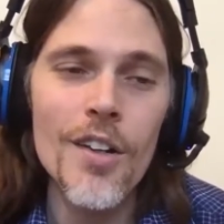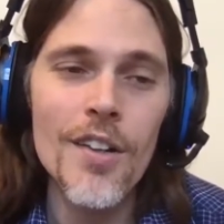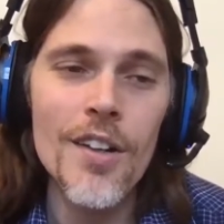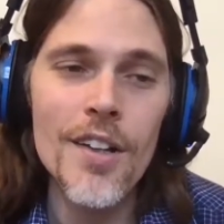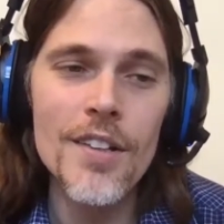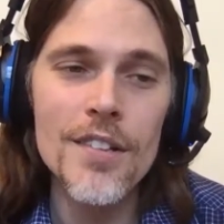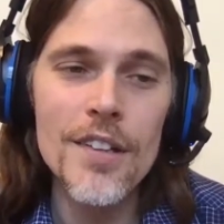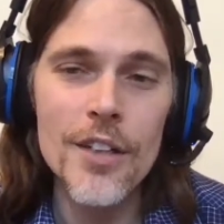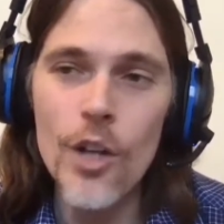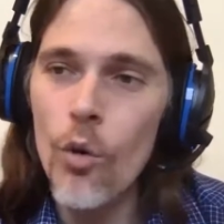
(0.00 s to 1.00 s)
it's
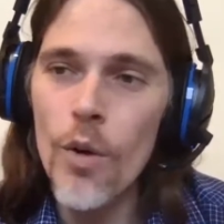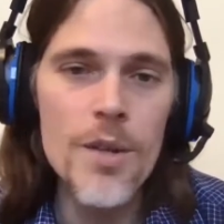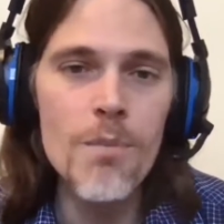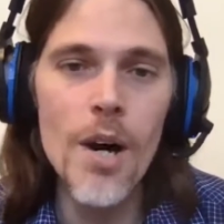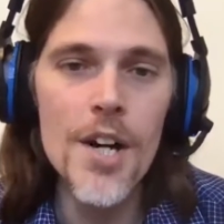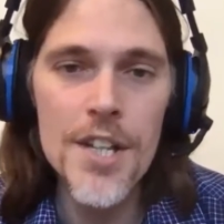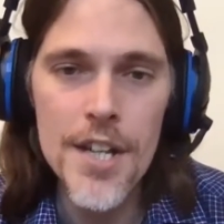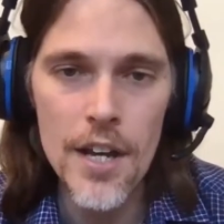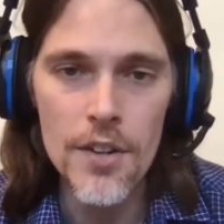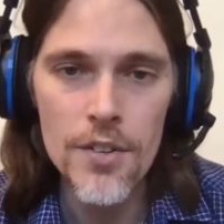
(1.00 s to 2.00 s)
go where the money
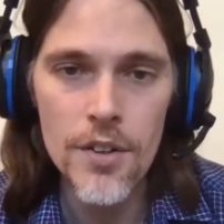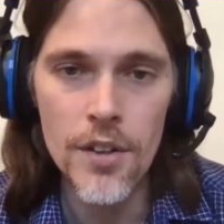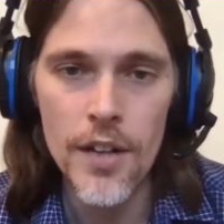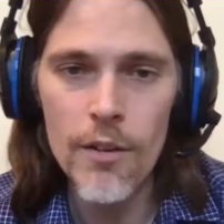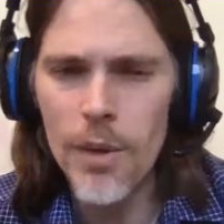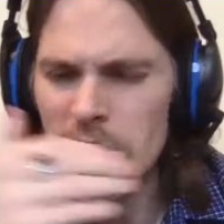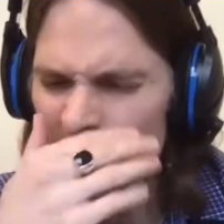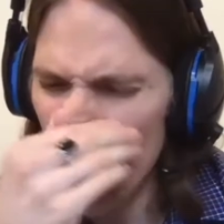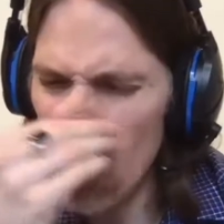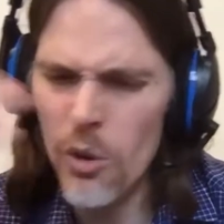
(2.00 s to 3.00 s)
is. Everybody's like,
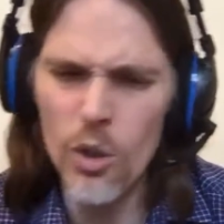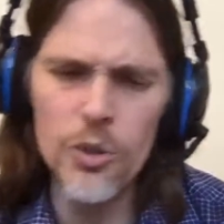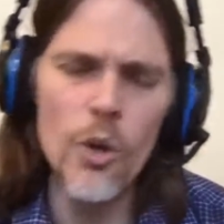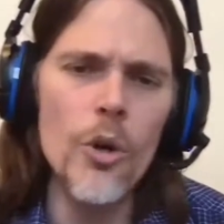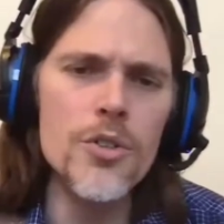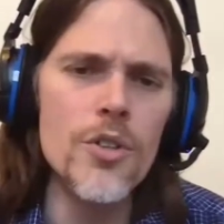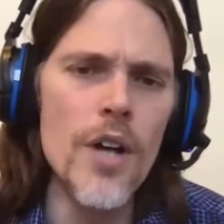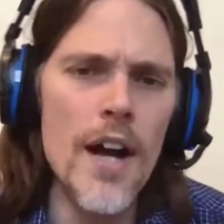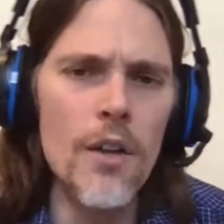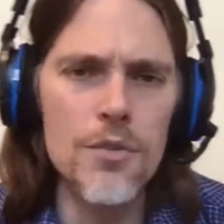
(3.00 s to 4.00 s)
oh, no, don't go into the
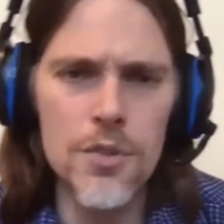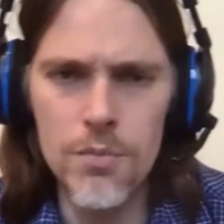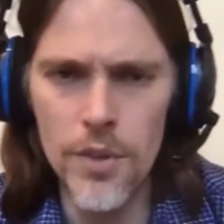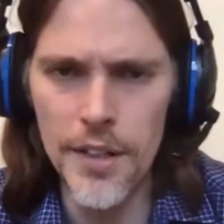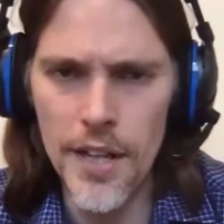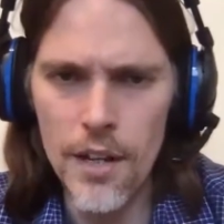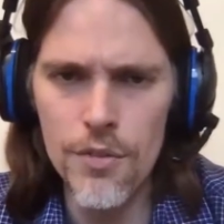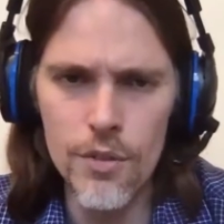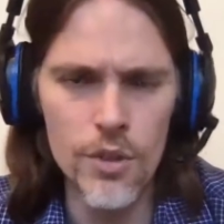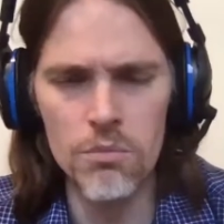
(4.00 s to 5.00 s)
health, like health,
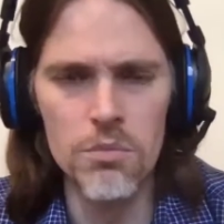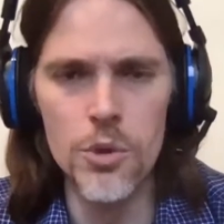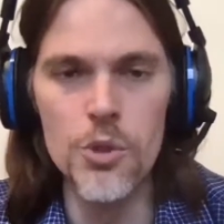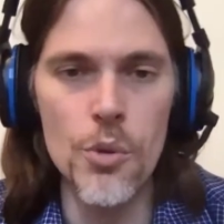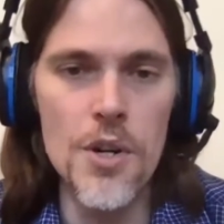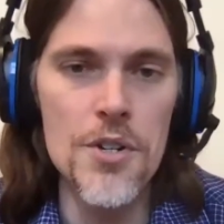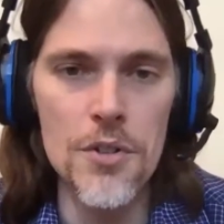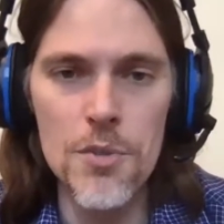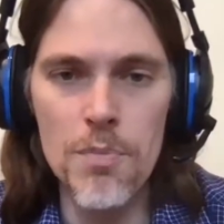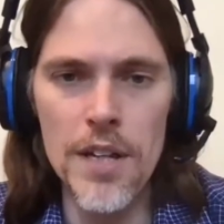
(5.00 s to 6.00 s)
you know, nutrition
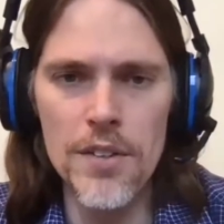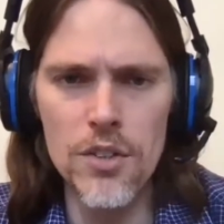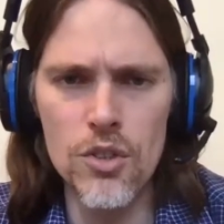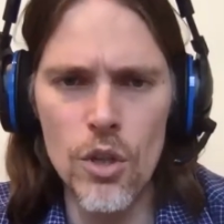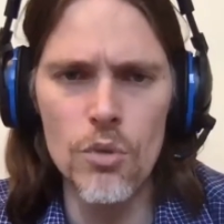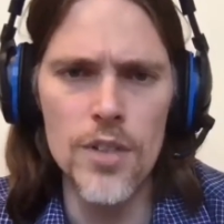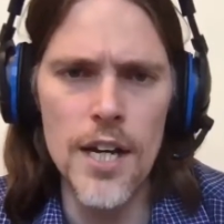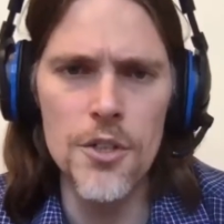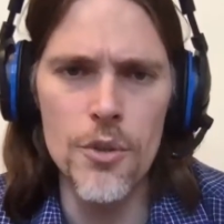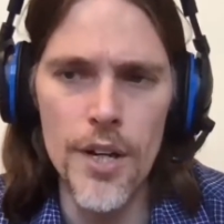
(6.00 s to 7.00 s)
space. It's so
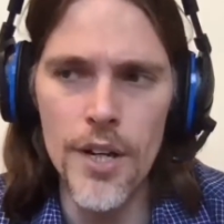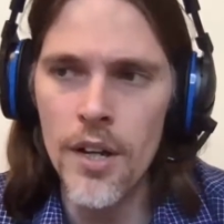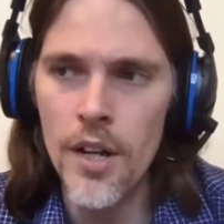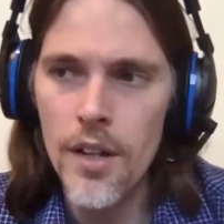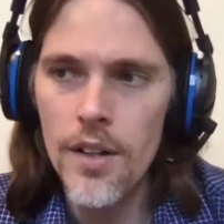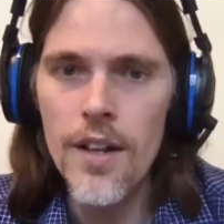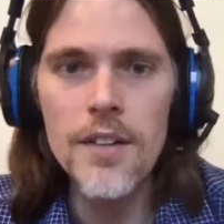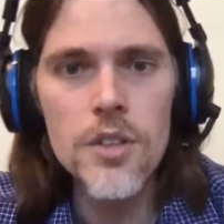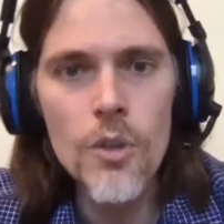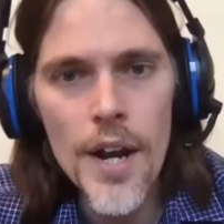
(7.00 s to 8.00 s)
saturated. That's
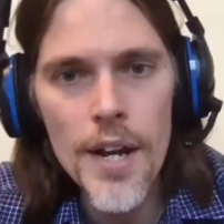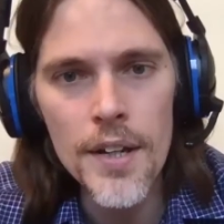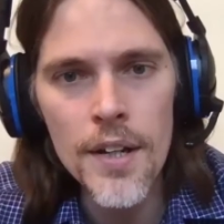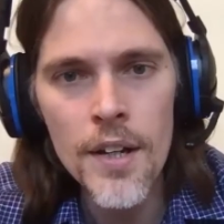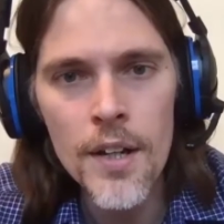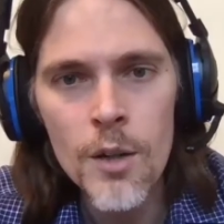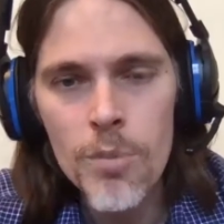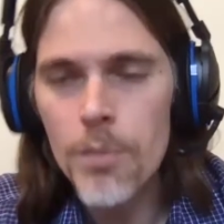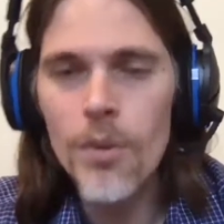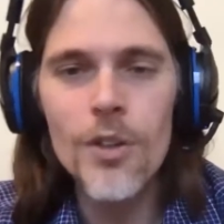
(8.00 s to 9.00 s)
great.
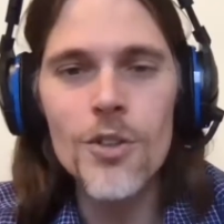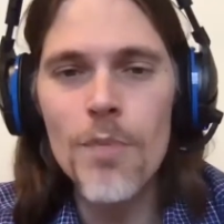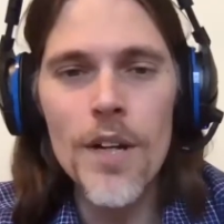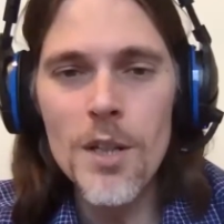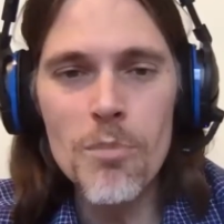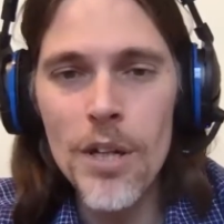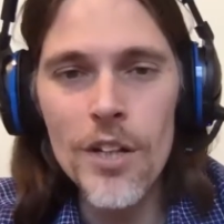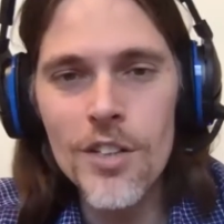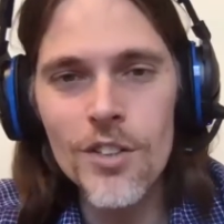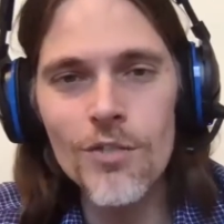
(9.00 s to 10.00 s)
People are spending
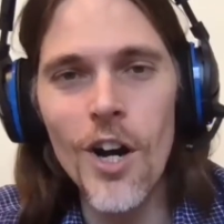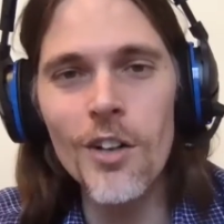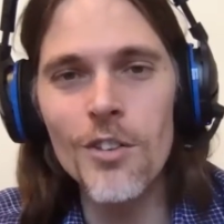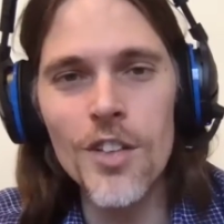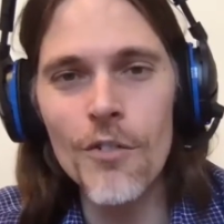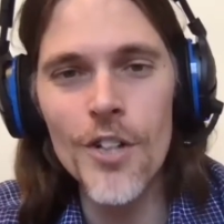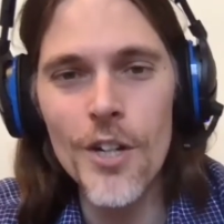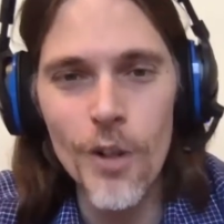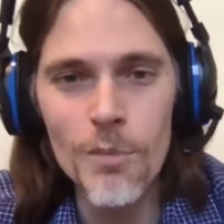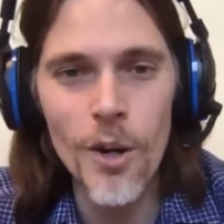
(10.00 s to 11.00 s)
billions of dollars every year
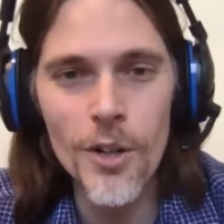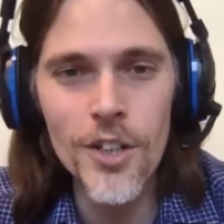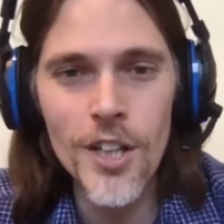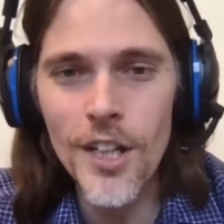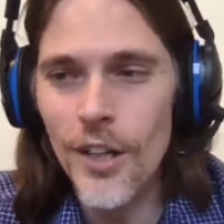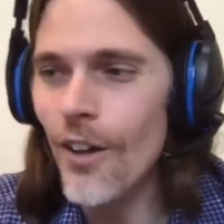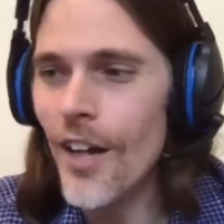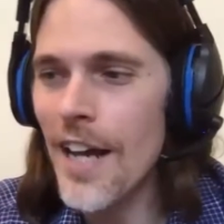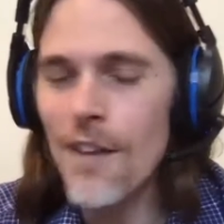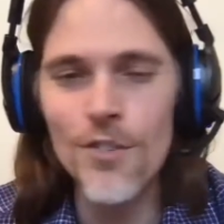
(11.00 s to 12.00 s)
on marketing, and all I
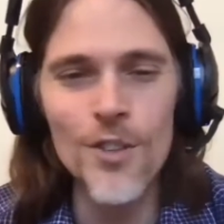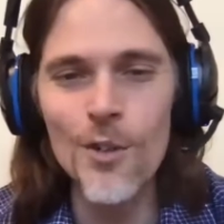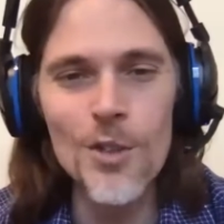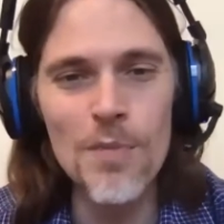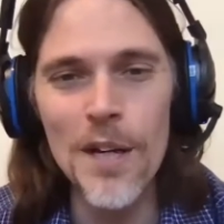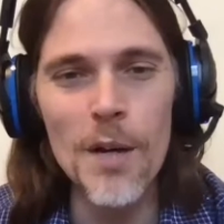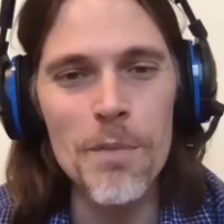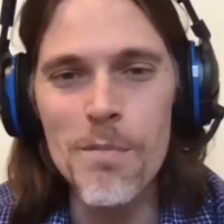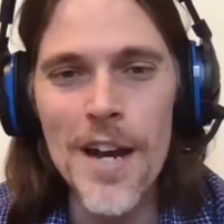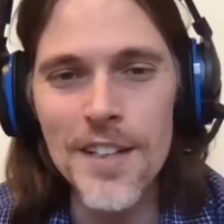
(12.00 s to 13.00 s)
have to do is pick up a
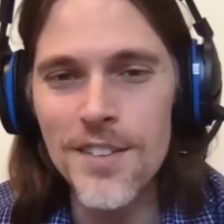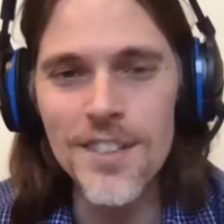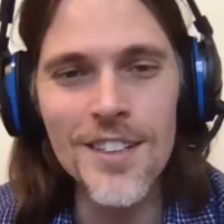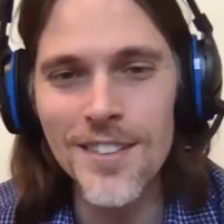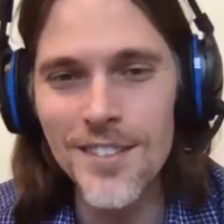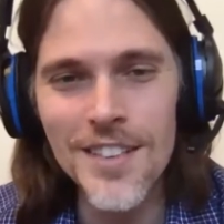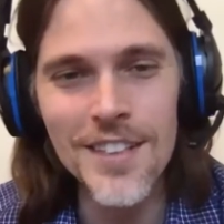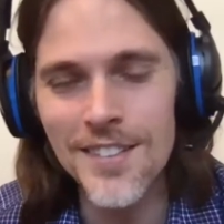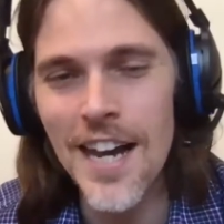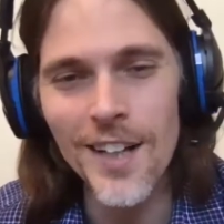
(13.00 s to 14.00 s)
magazine and see
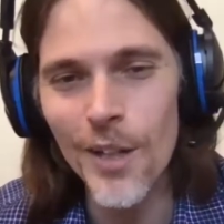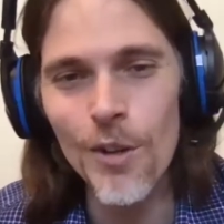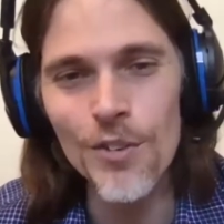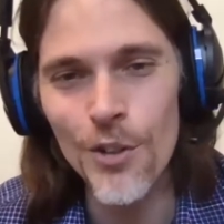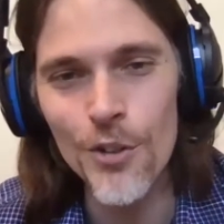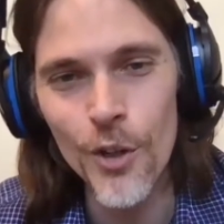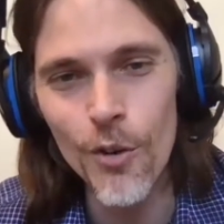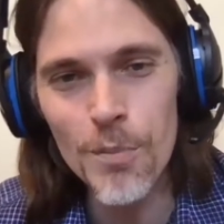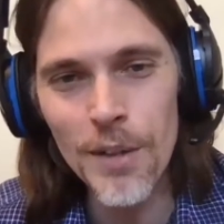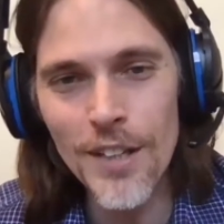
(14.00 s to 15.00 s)
exactly what they're
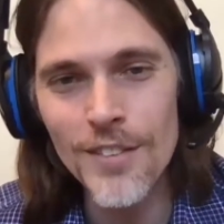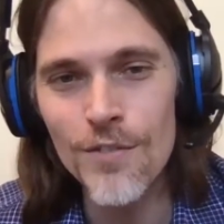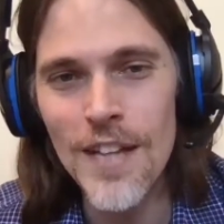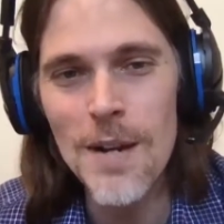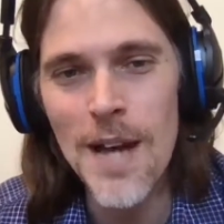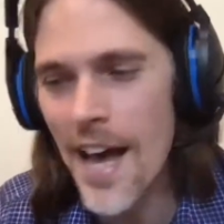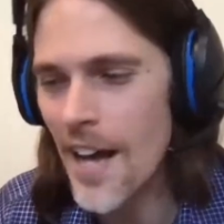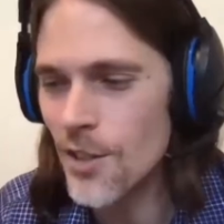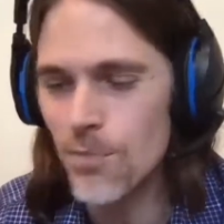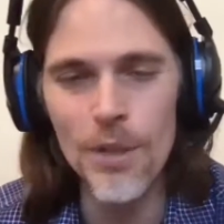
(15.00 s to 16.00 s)
doing, because if that ad
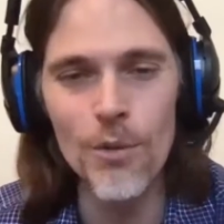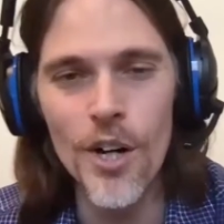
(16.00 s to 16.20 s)
has been running